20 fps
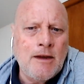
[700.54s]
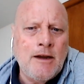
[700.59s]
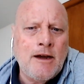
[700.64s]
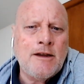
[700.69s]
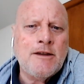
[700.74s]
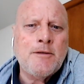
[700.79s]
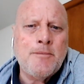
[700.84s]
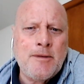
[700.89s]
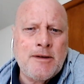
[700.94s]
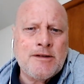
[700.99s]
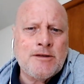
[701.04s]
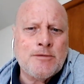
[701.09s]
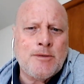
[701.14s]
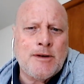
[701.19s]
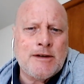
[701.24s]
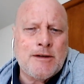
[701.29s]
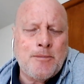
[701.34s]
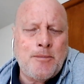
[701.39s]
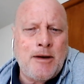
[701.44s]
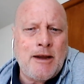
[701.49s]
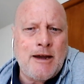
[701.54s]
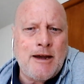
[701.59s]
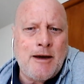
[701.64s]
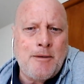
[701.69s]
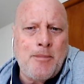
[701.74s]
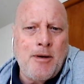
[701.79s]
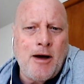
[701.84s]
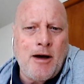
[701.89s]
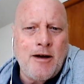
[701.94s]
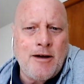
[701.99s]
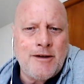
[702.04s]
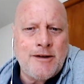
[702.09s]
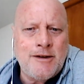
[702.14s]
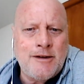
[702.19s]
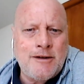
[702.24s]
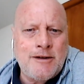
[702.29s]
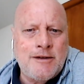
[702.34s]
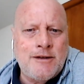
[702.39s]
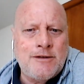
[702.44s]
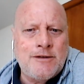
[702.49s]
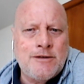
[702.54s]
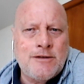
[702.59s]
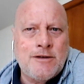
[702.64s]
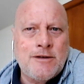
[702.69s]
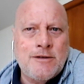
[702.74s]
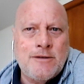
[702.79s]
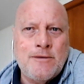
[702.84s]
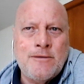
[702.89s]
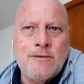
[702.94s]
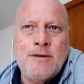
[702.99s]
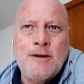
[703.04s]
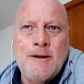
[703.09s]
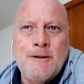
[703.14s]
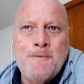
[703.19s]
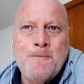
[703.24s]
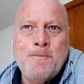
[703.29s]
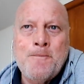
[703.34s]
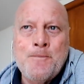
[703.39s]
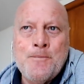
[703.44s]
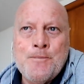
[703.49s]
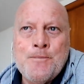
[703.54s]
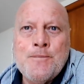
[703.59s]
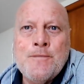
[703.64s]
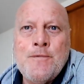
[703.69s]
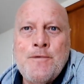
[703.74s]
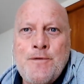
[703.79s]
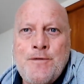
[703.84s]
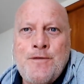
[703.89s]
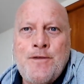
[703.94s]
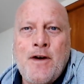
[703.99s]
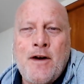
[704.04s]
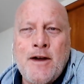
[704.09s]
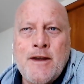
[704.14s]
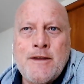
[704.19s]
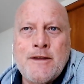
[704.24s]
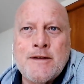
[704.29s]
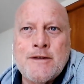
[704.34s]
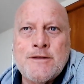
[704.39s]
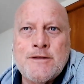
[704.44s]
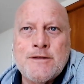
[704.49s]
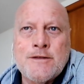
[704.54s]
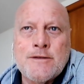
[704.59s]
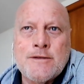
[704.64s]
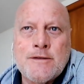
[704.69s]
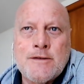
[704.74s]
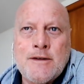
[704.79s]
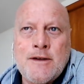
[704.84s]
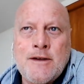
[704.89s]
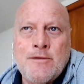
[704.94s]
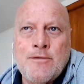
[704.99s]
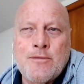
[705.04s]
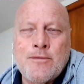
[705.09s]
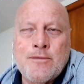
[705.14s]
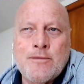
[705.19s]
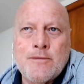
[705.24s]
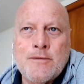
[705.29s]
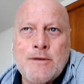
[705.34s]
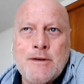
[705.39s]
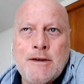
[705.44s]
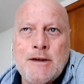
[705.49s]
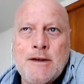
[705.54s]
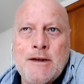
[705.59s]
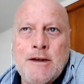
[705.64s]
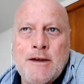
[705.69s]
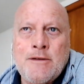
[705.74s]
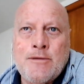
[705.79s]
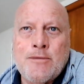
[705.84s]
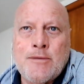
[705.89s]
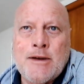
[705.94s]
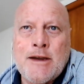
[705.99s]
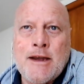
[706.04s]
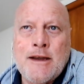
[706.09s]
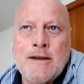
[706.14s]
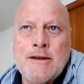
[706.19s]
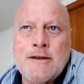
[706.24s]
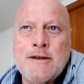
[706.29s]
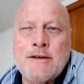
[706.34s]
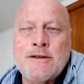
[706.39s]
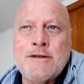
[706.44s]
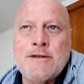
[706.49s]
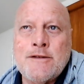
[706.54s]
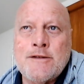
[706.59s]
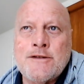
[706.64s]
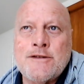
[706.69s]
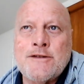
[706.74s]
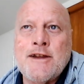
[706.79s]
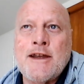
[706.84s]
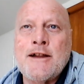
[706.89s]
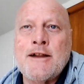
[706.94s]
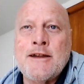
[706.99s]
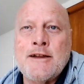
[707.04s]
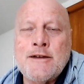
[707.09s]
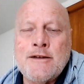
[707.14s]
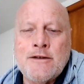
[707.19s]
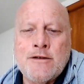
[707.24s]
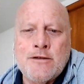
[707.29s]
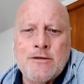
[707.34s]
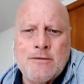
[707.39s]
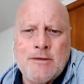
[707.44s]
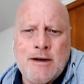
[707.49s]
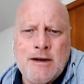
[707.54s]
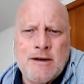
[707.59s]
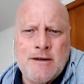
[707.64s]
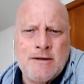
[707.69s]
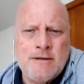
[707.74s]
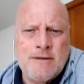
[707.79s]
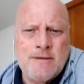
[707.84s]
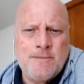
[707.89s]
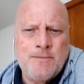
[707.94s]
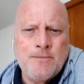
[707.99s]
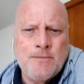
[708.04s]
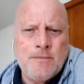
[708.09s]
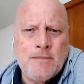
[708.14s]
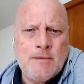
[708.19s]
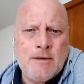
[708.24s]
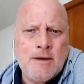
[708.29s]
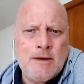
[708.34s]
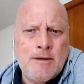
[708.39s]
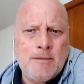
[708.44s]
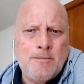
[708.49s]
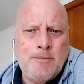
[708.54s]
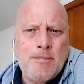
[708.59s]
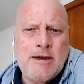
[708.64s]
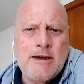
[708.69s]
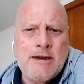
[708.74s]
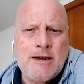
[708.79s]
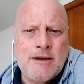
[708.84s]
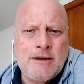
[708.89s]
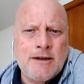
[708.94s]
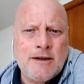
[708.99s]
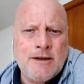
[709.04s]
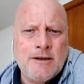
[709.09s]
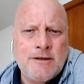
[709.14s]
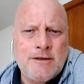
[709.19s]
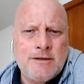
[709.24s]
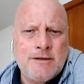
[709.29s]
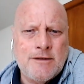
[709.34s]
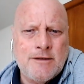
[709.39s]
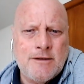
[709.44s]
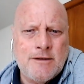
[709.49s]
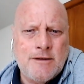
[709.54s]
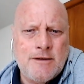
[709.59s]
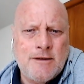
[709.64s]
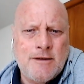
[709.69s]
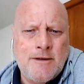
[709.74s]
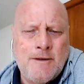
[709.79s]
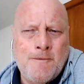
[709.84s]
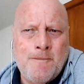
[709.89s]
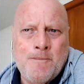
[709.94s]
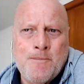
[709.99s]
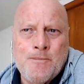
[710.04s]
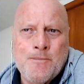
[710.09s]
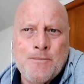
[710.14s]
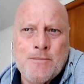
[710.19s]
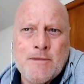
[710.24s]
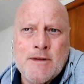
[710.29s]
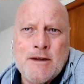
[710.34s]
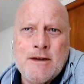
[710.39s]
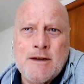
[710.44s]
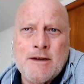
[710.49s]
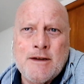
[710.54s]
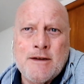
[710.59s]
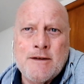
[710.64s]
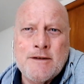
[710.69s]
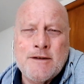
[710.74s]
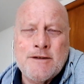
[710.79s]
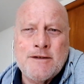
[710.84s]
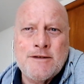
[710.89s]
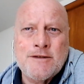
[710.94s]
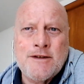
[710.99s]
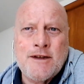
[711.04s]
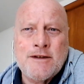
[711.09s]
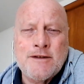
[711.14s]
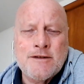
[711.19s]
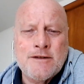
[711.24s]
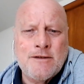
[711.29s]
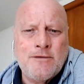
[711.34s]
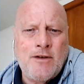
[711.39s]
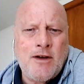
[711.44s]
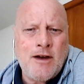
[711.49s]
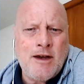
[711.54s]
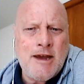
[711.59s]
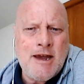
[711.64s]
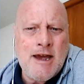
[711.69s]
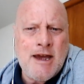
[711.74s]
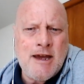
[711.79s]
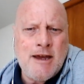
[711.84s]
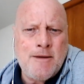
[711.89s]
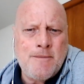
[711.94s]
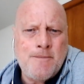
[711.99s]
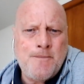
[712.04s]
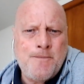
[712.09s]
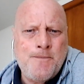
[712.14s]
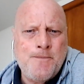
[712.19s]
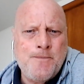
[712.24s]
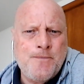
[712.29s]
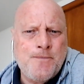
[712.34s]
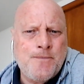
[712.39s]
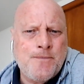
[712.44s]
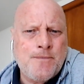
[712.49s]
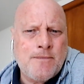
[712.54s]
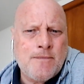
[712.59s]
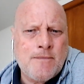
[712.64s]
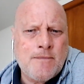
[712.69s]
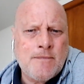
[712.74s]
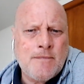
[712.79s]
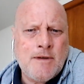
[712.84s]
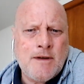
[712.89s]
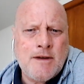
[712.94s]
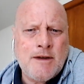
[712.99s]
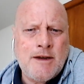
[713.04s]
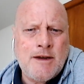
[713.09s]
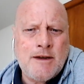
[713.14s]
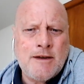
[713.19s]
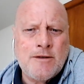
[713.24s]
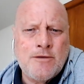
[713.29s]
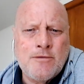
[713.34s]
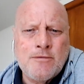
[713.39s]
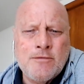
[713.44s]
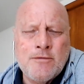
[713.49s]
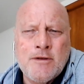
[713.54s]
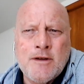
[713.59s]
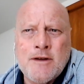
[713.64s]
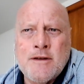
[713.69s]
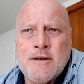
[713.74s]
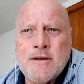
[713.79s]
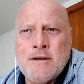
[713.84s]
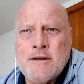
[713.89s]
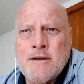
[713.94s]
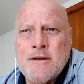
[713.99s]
And the best way to play our part in it is to find this, if we could just settle into our beingness, this sense of I am, that he and all the